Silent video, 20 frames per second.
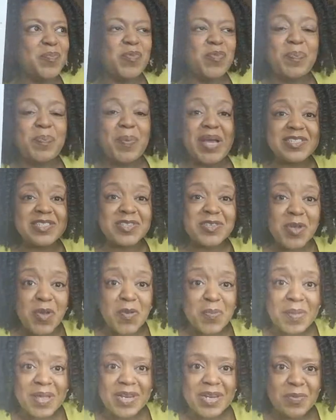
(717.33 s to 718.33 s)
by so
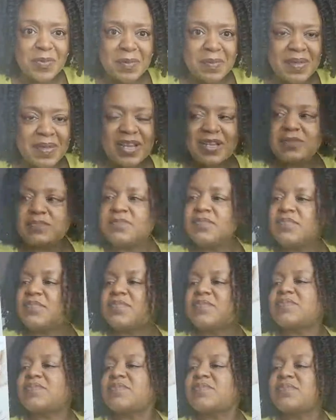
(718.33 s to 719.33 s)
many women
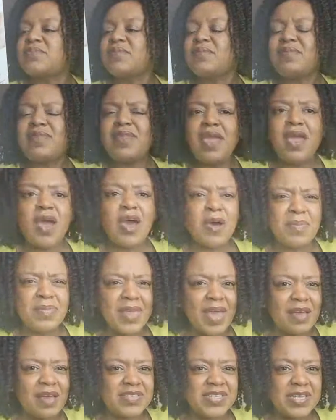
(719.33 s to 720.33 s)
um, that
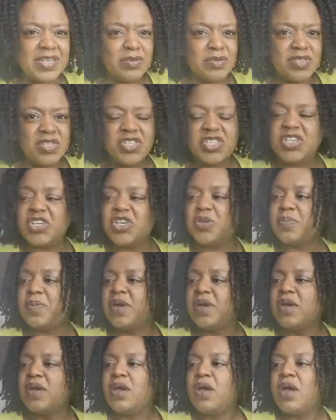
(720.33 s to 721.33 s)
I've seen on YouTube.
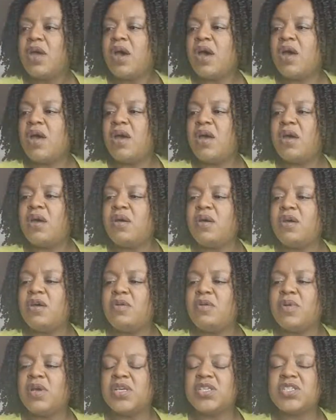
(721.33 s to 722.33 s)
Um,
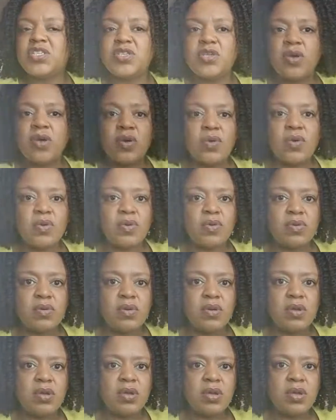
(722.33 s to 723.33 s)
so
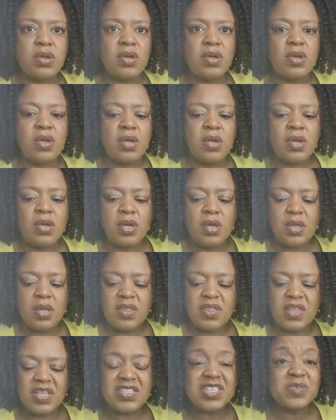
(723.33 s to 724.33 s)
this is